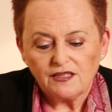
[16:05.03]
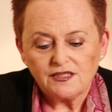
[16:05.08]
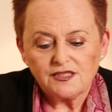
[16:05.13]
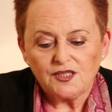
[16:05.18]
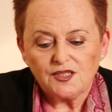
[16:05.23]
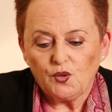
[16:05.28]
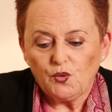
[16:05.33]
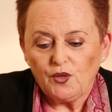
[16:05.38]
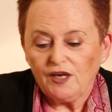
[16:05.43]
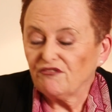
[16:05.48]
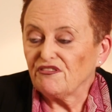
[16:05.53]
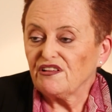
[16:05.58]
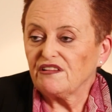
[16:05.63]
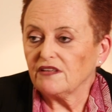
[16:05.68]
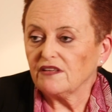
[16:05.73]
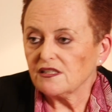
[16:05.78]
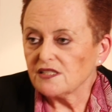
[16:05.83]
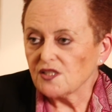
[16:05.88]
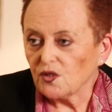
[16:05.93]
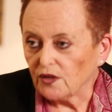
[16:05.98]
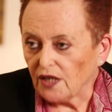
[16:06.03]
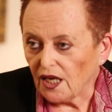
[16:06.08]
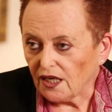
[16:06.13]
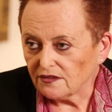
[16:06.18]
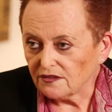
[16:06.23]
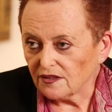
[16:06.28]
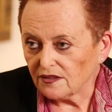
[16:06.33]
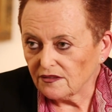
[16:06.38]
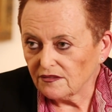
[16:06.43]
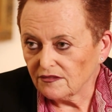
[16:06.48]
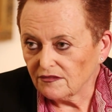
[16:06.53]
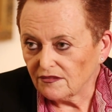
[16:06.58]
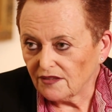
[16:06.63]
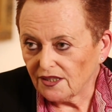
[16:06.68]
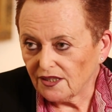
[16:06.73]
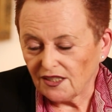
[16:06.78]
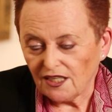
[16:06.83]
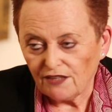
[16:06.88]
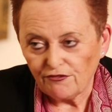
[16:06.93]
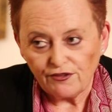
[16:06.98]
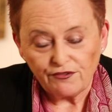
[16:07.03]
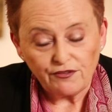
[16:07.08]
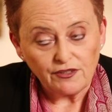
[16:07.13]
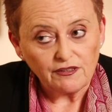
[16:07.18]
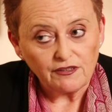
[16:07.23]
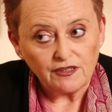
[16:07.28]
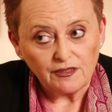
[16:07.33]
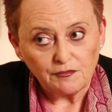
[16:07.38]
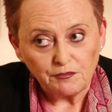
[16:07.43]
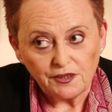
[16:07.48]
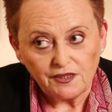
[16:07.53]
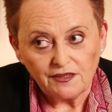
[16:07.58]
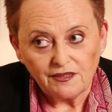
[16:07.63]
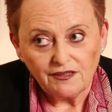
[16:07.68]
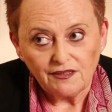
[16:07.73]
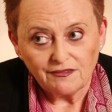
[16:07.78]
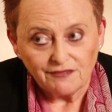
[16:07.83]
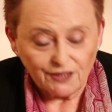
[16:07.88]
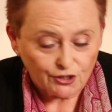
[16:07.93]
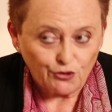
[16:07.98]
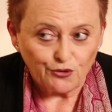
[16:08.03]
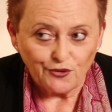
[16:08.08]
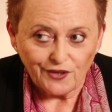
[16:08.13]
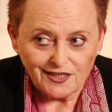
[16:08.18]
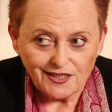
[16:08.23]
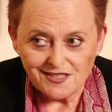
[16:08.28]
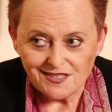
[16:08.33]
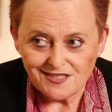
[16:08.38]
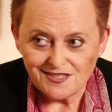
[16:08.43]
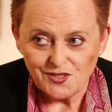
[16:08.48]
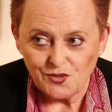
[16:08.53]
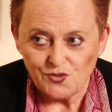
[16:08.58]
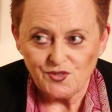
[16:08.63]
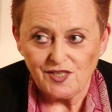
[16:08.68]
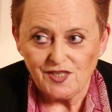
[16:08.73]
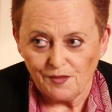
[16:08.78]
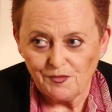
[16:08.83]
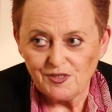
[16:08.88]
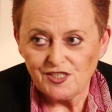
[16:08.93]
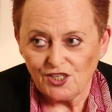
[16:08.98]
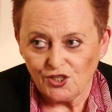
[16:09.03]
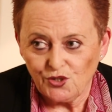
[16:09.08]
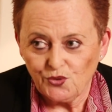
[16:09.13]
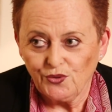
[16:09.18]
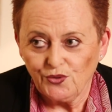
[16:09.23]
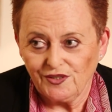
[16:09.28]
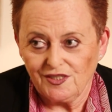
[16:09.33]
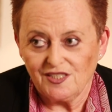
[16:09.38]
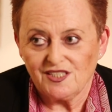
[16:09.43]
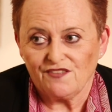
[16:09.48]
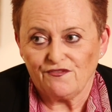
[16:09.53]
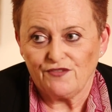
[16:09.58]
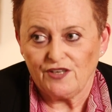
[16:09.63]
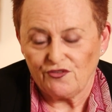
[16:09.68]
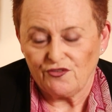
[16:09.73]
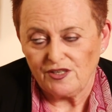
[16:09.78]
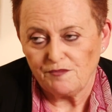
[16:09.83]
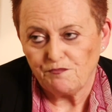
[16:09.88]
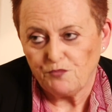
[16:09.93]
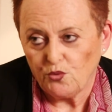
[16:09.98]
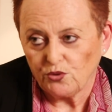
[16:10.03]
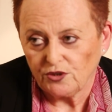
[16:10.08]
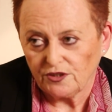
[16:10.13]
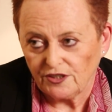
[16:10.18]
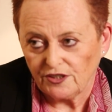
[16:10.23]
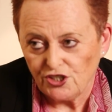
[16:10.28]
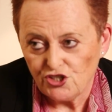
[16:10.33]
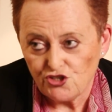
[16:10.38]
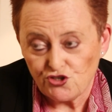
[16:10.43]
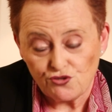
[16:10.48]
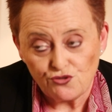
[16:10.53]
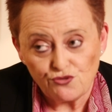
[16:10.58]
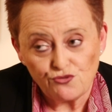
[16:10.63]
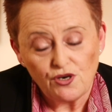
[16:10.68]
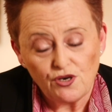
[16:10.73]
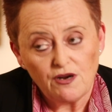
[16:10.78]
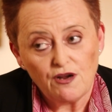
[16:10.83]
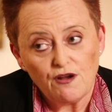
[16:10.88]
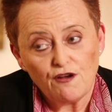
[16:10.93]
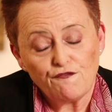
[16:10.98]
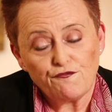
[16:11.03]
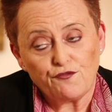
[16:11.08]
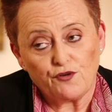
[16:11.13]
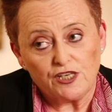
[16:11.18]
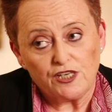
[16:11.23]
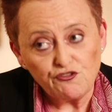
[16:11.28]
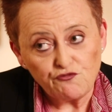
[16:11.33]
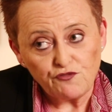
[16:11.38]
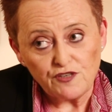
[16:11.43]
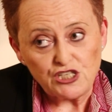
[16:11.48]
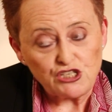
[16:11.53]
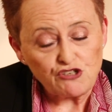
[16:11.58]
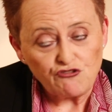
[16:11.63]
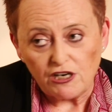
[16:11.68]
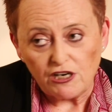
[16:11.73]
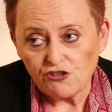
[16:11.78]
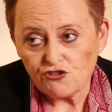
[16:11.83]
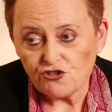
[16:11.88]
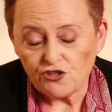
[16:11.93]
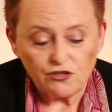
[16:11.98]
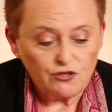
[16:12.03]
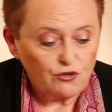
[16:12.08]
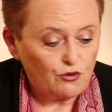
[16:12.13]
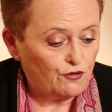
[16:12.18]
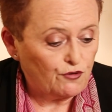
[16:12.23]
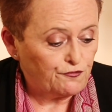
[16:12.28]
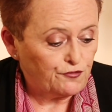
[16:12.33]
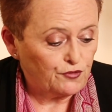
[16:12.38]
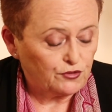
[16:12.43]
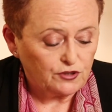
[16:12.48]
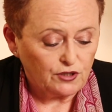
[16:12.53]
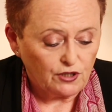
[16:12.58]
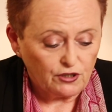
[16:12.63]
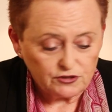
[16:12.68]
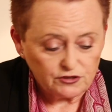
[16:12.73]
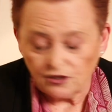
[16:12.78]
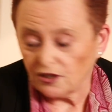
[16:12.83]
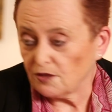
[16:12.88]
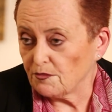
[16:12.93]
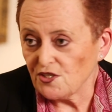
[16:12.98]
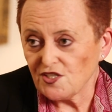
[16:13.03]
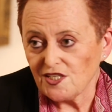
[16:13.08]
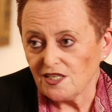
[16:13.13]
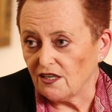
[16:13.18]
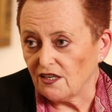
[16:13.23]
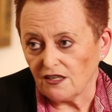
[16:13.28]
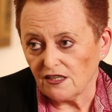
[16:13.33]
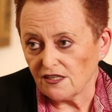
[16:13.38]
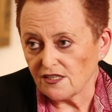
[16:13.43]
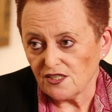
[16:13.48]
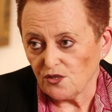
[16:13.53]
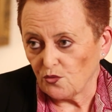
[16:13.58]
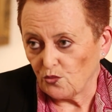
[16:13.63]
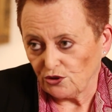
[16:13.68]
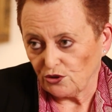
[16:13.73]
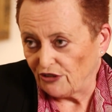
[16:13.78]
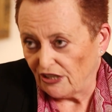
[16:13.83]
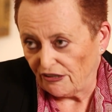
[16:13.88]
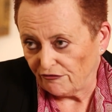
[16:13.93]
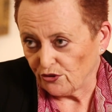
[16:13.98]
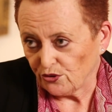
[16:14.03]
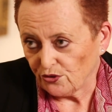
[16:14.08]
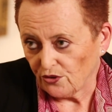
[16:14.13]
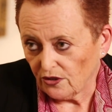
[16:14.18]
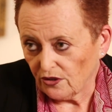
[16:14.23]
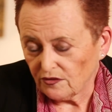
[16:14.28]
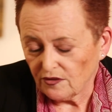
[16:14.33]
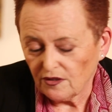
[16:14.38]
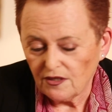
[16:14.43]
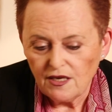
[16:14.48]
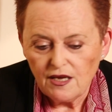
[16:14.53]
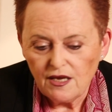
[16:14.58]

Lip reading: So everything is connected and everything can be terrorized. So cybersecurity is a very important issue for infrastructure or for the autonomous cars or what have you not.